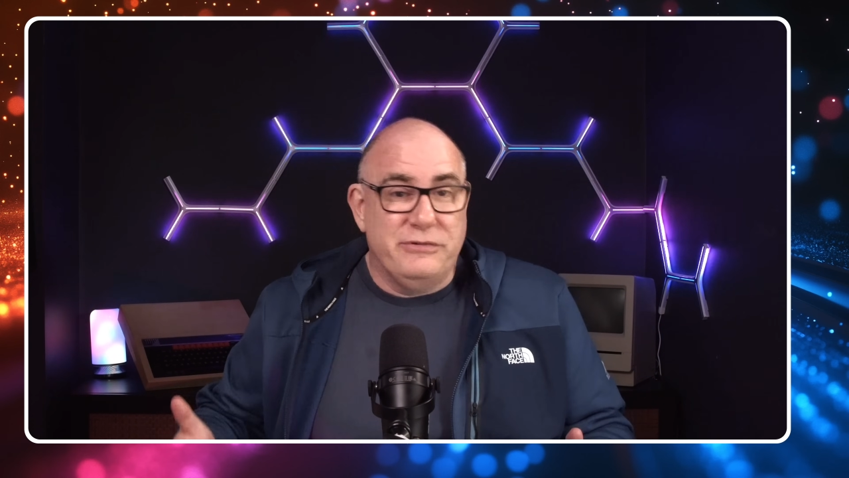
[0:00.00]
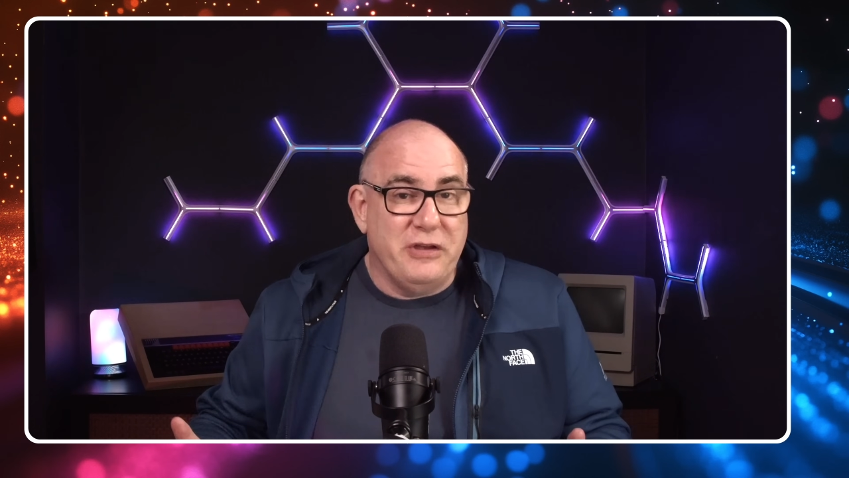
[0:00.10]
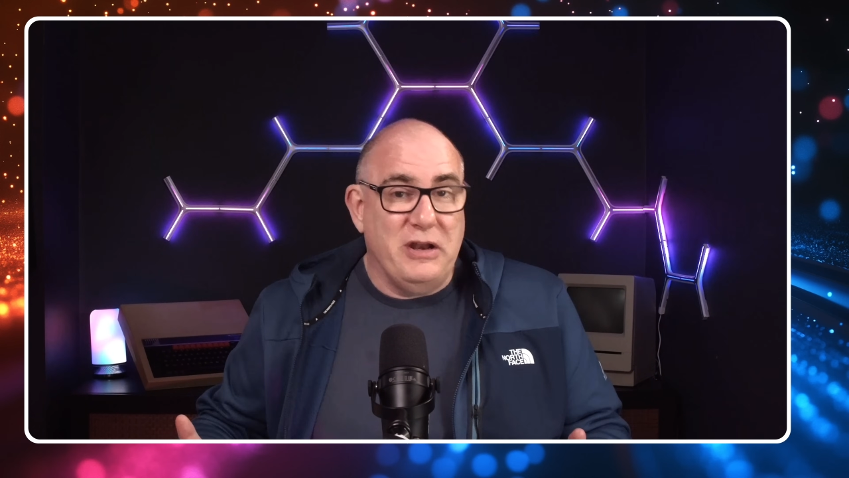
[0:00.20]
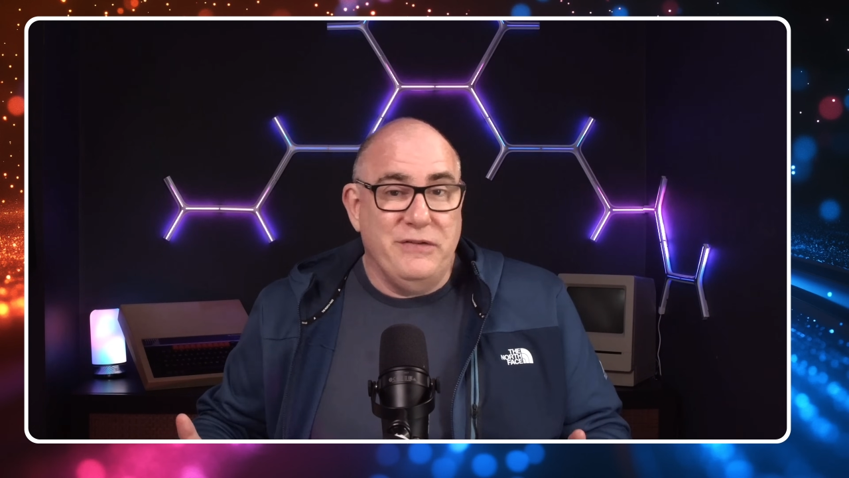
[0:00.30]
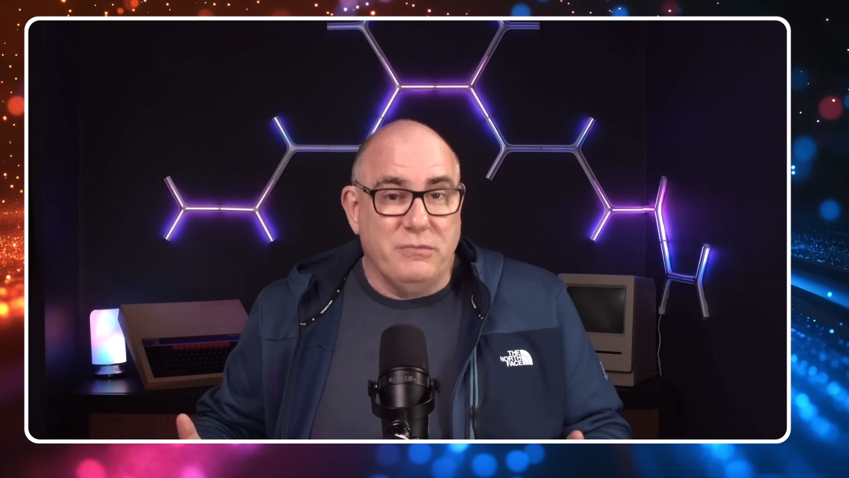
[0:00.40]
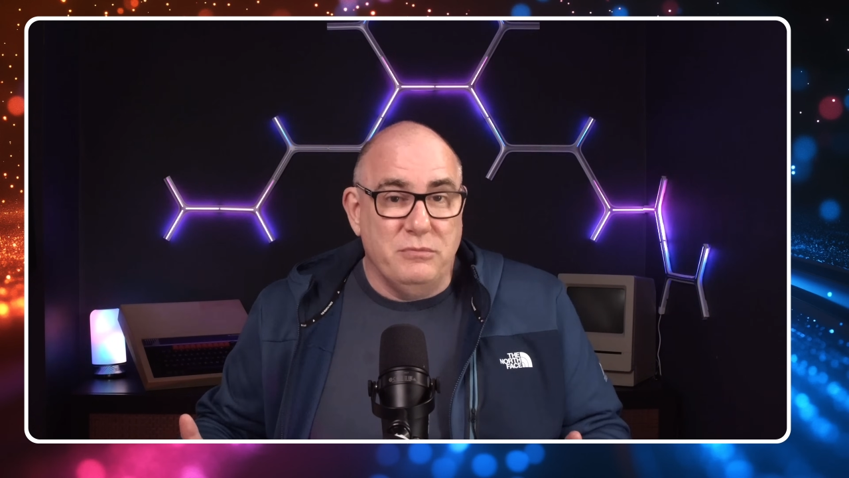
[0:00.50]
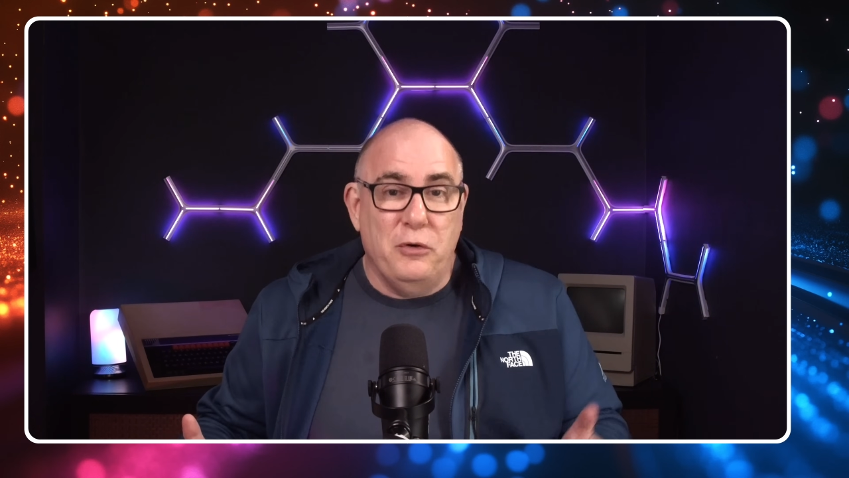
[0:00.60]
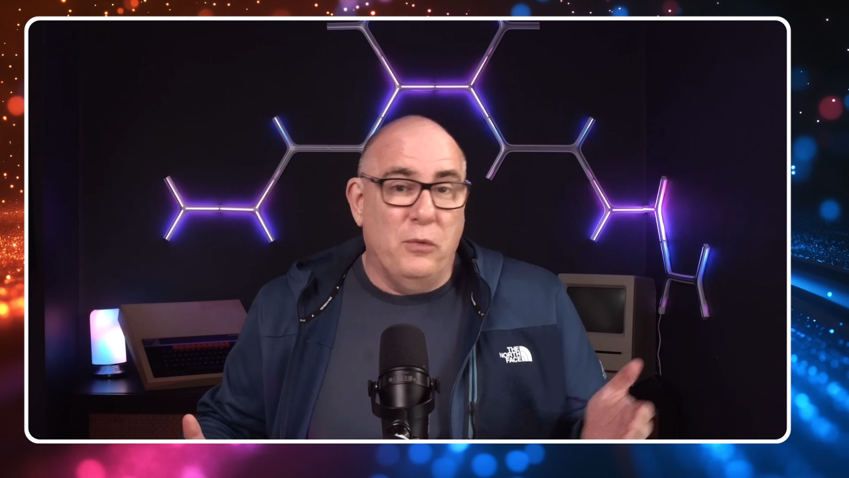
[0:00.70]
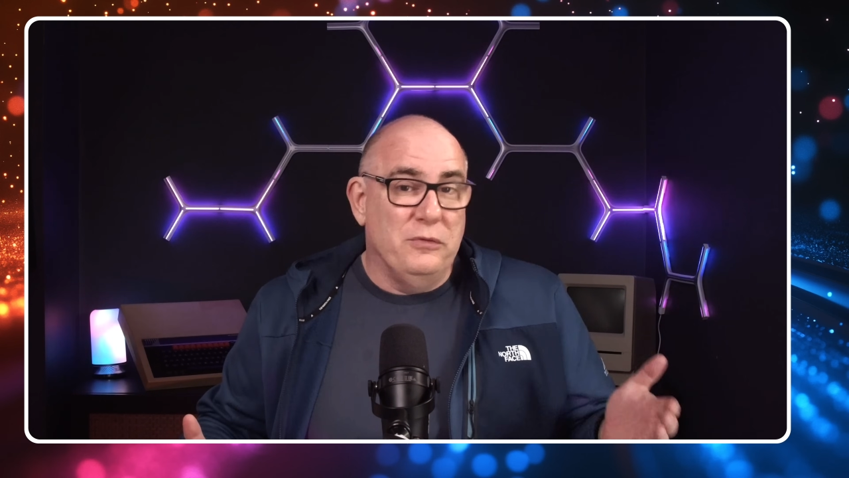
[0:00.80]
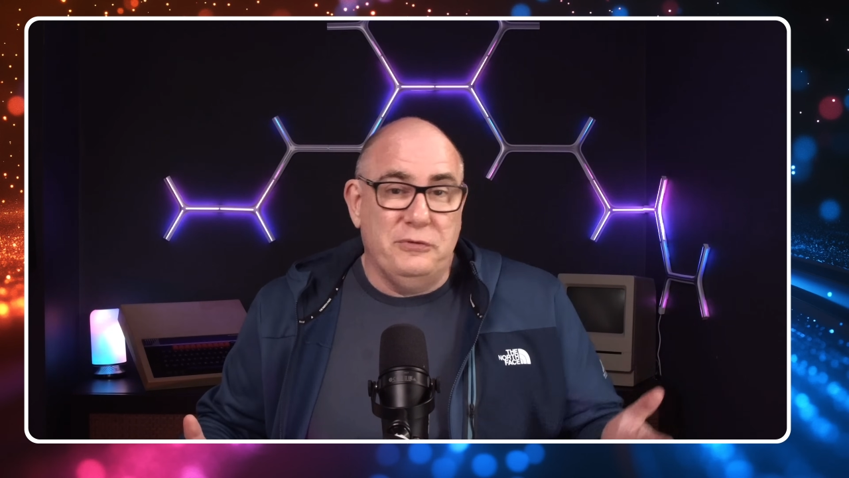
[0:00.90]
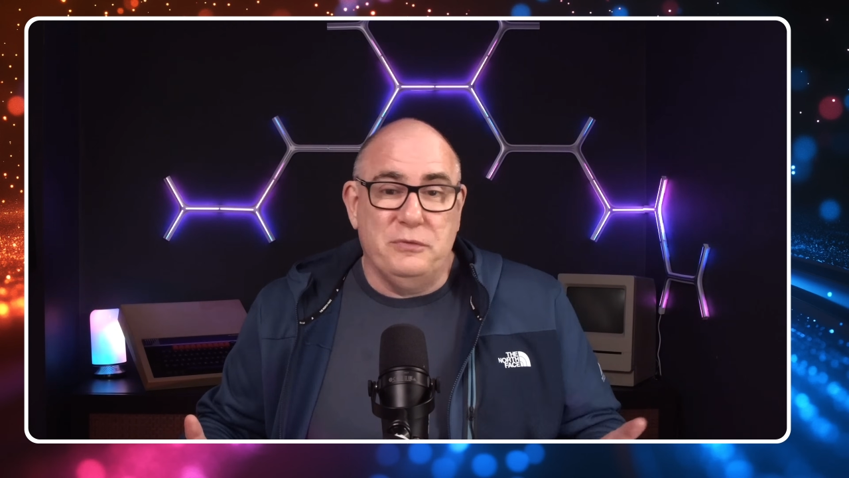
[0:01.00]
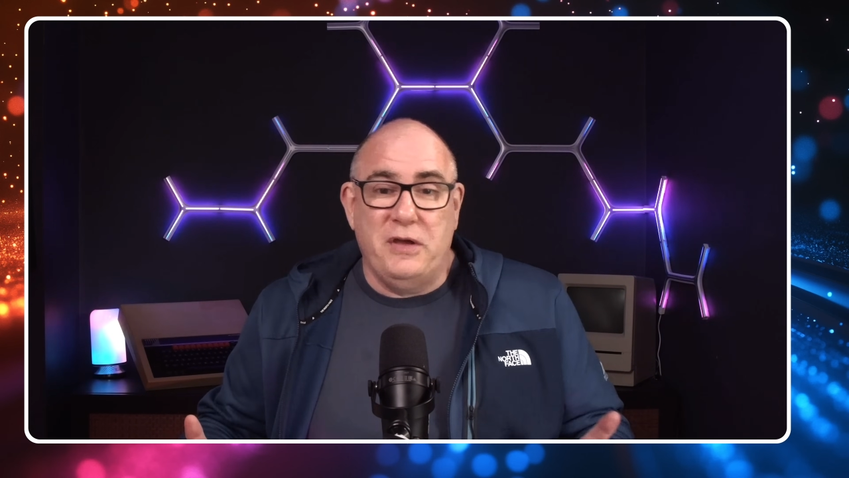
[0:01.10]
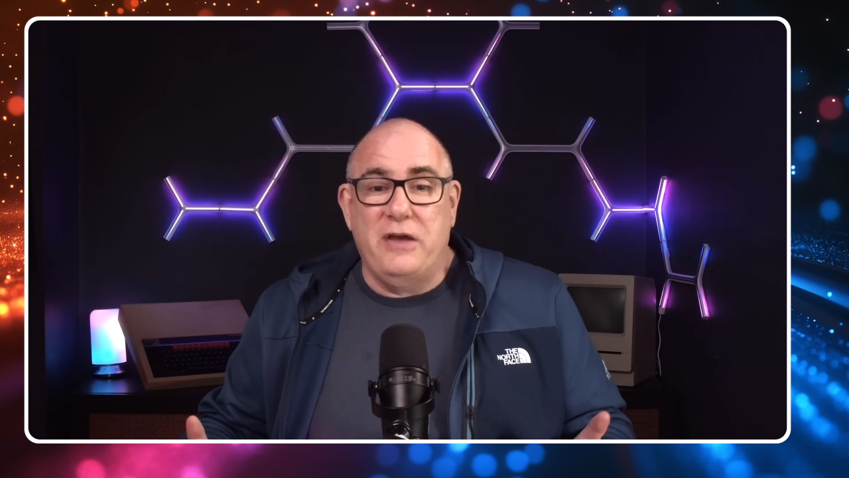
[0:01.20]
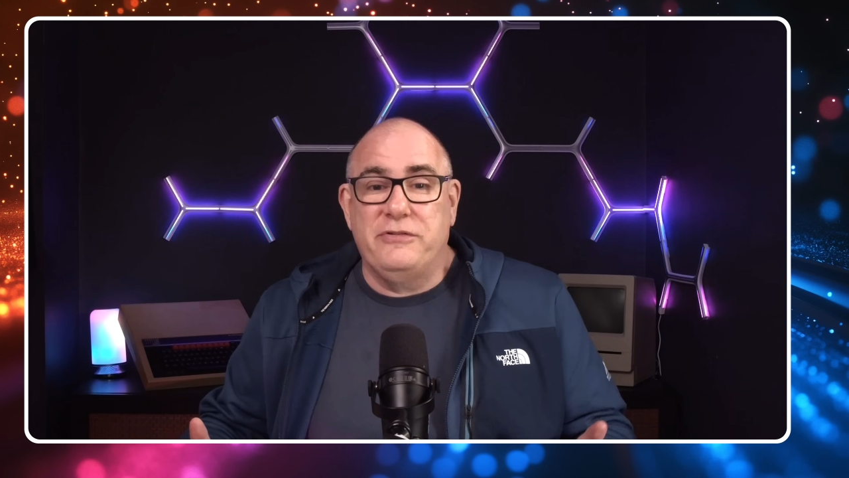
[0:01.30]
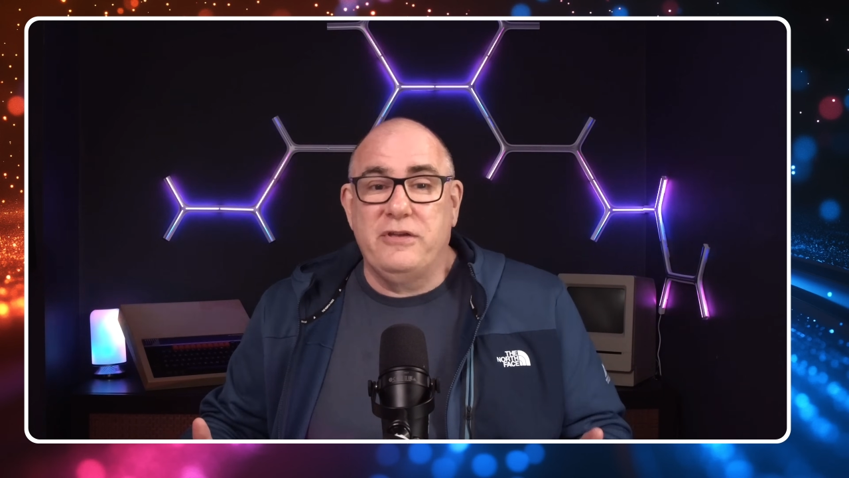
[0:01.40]
sunny from dawn till
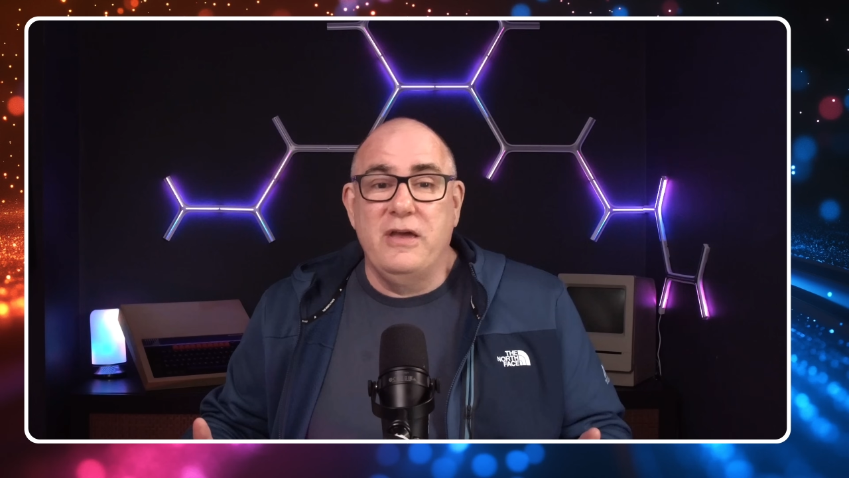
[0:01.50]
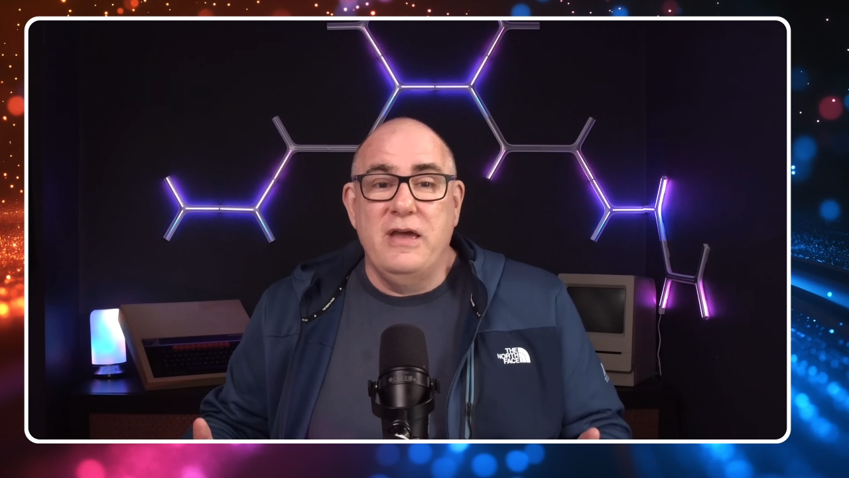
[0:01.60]
dusk.